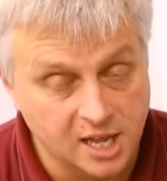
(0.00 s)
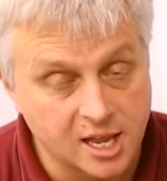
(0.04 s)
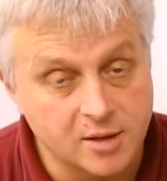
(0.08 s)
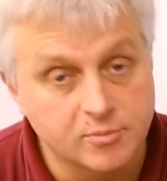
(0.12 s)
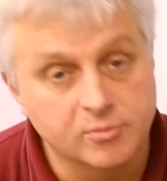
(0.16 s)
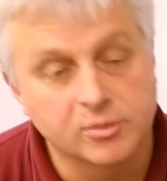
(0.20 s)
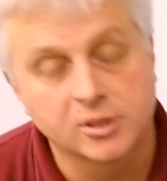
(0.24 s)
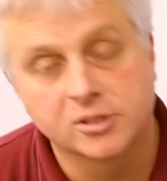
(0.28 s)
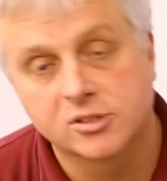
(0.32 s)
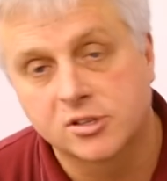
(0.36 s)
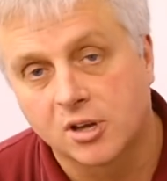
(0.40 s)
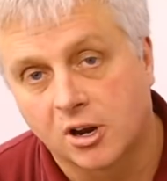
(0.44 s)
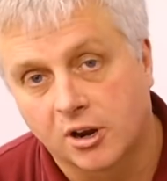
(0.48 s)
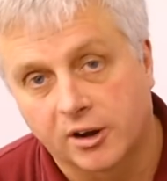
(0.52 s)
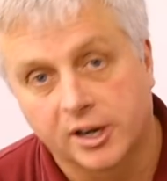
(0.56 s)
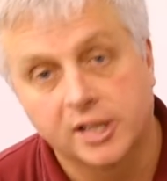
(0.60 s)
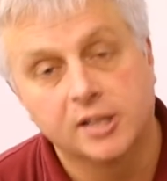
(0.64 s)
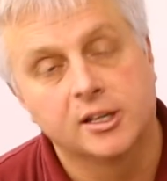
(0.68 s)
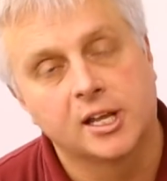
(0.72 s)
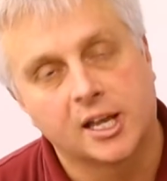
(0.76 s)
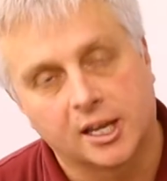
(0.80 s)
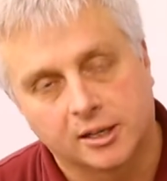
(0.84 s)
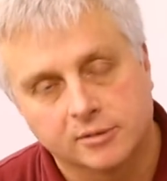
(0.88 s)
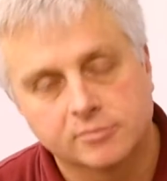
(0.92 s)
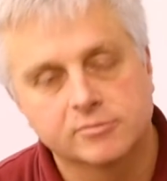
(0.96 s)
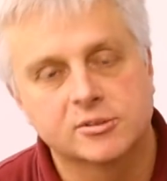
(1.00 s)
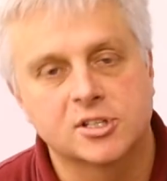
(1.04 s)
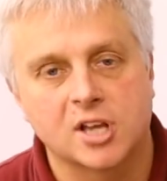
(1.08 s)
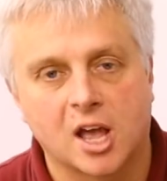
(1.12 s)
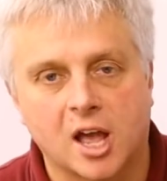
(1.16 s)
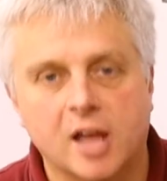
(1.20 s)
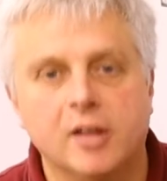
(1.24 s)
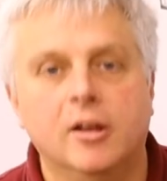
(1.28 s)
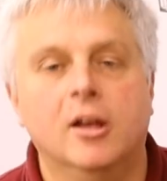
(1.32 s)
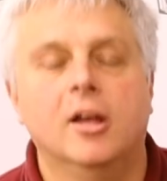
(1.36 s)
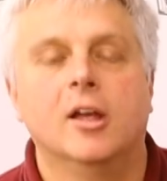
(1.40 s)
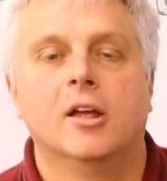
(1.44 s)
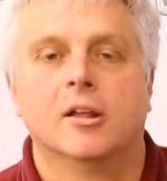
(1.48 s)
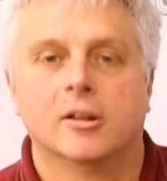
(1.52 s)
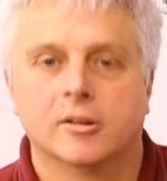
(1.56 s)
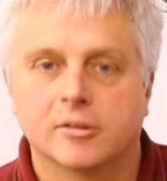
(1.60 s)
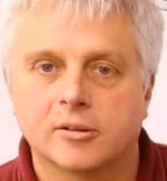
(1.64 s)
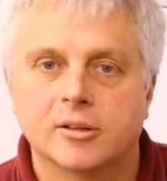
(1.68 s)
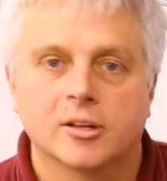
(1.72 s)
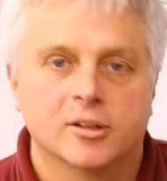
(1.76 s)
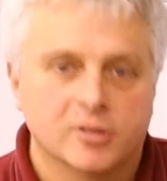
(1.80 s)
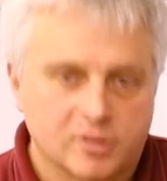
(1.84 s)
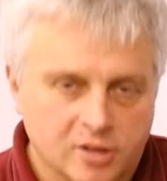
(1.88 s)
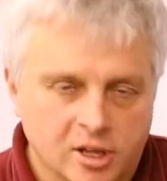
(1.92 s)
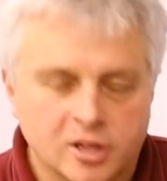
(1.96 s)
Yep. Sorry. Yeah. So
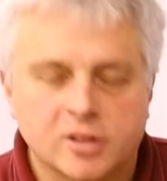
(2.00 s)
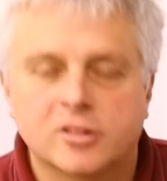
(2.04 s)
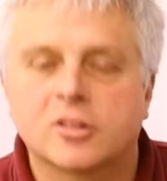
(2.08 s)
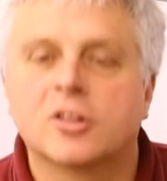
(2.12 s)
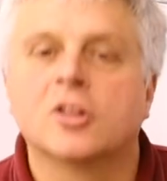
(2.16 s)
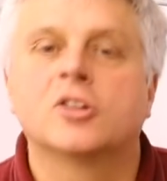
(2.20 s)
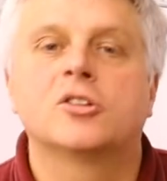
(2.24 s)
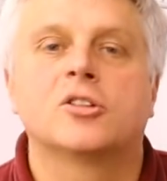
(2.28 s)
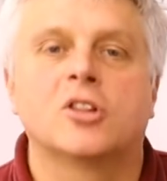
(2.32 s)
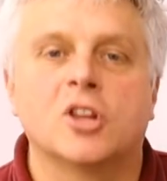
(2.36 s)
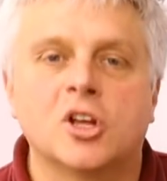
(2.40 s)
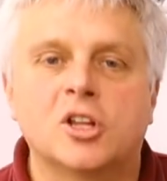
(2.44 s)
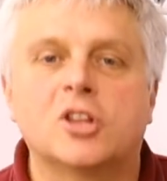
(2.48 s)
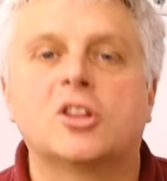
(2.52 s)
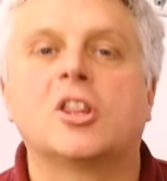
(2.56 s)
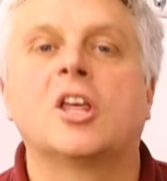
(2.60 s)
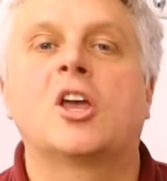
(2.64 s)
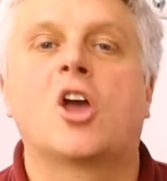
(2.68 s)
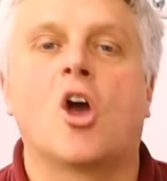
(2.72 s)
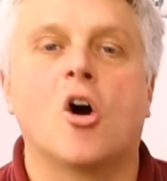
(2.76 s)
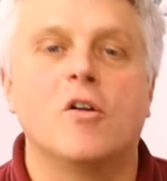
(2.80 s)
the